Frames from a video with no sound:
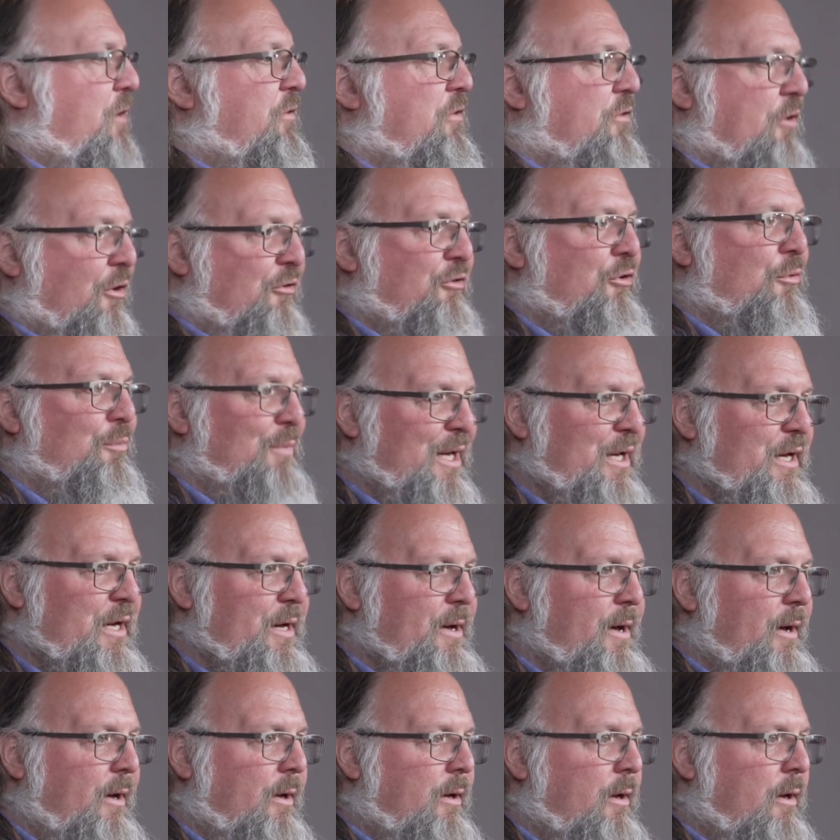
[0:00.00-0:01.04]
social
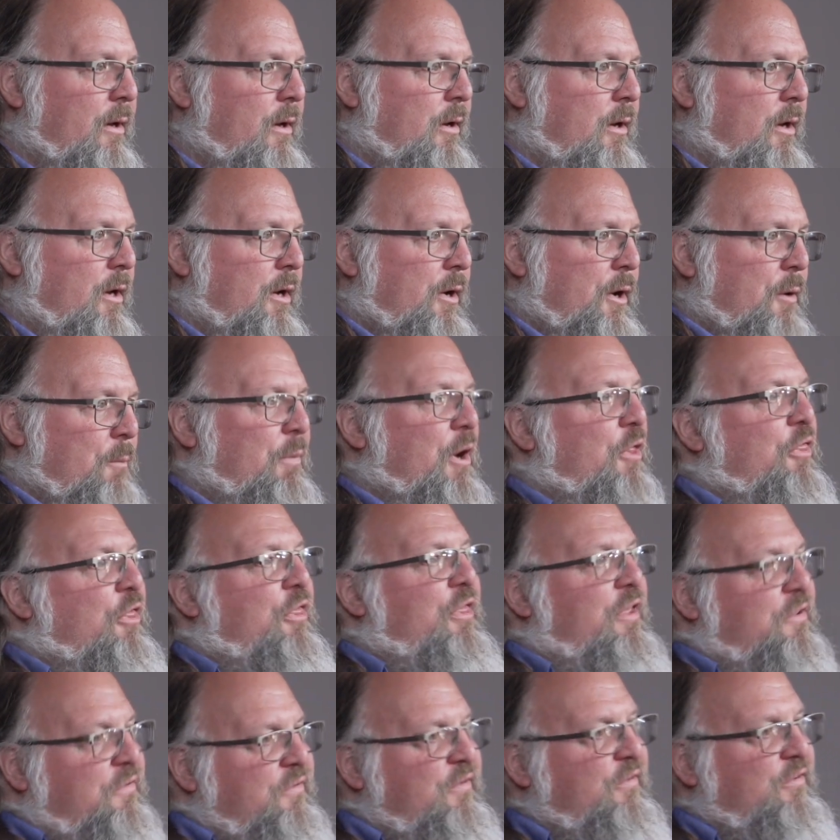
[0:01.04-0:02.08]
media. But
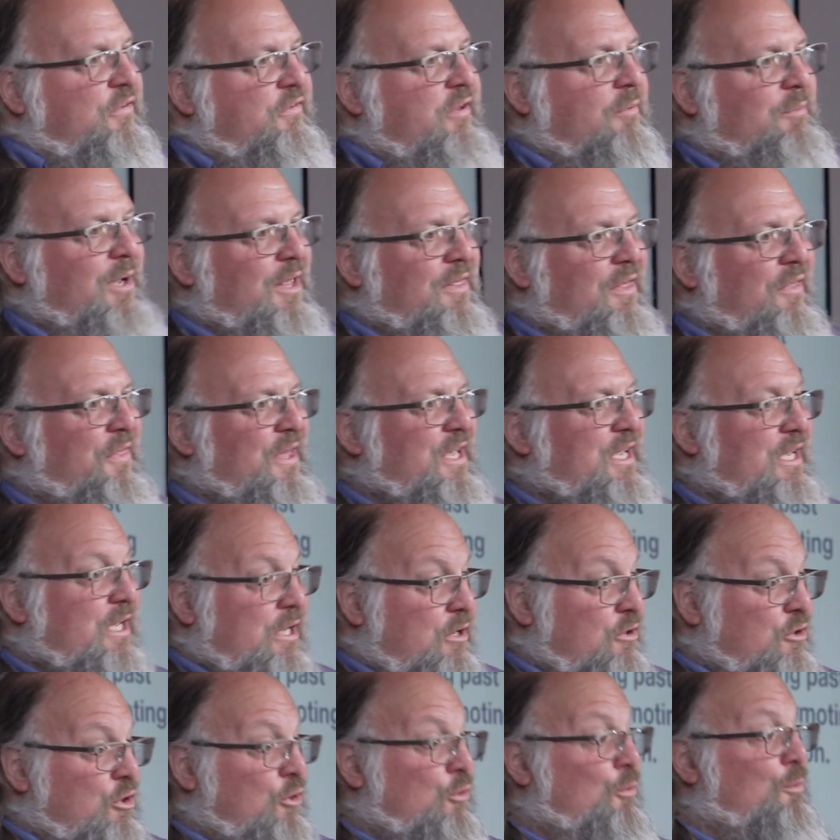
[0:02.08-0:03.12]
this is something that the
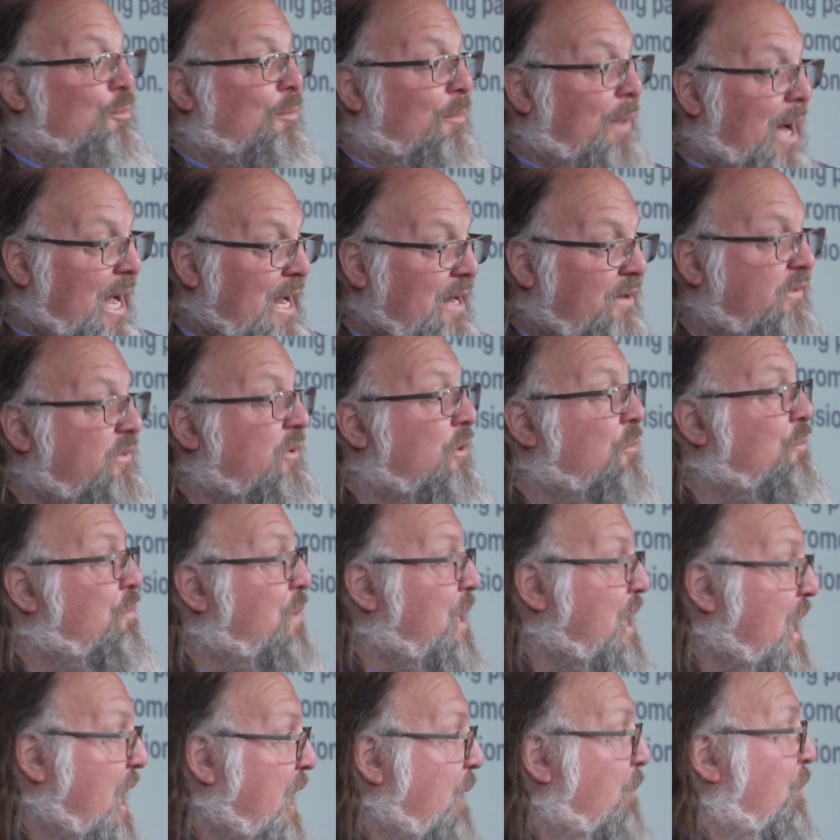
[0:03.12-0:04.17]
EU might
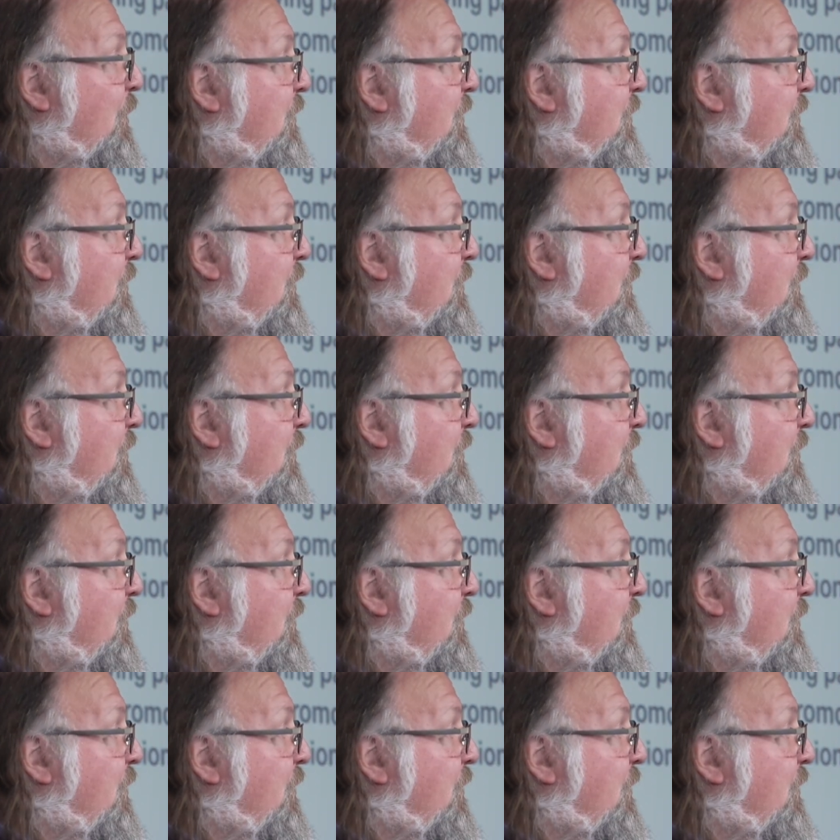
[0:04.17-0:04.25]
be able